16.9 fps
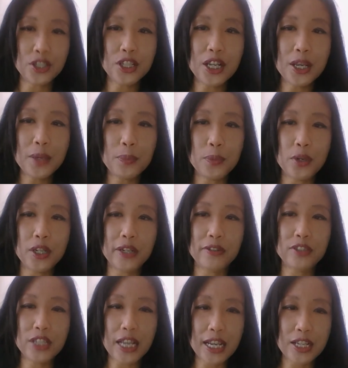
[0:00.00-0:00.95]
Ching Book
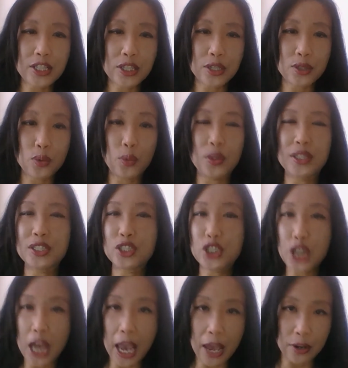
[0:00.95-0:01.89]
of Changes was
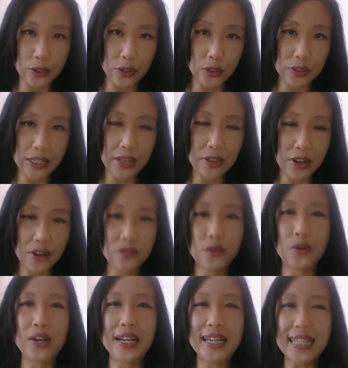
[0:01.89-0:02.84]
channeled, and
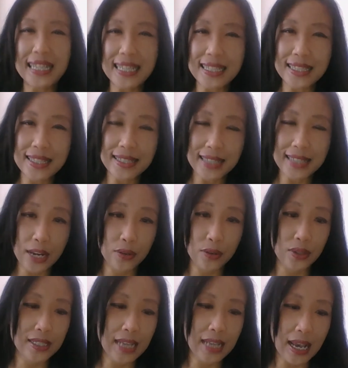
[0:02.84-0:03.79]
therefore it is a
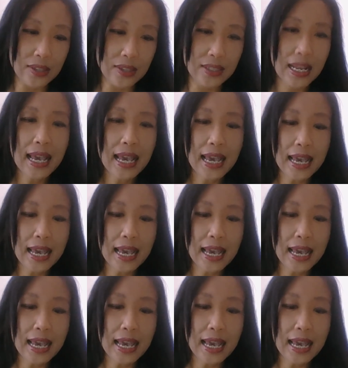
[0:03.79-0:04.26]
sacred text.